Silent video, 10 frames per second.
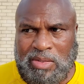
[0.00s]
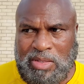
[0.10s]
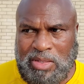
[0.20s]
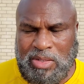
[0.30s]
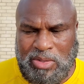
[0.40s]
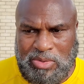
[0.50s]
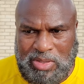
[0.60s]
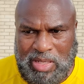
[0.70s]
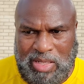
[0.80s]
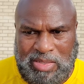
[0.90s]
the little
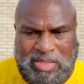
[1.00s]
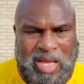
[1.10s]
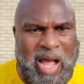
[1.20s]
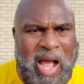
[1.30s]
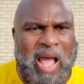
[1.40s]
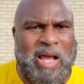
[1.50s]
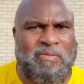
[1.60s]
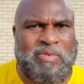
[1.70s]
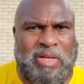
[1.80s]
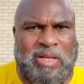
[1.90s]
things that I
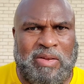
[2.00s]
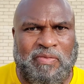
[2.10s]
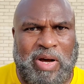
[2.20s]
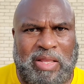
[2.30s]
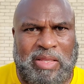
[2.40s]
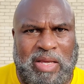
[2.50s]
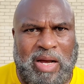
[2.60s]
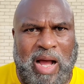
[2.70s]
have done, Father Yah.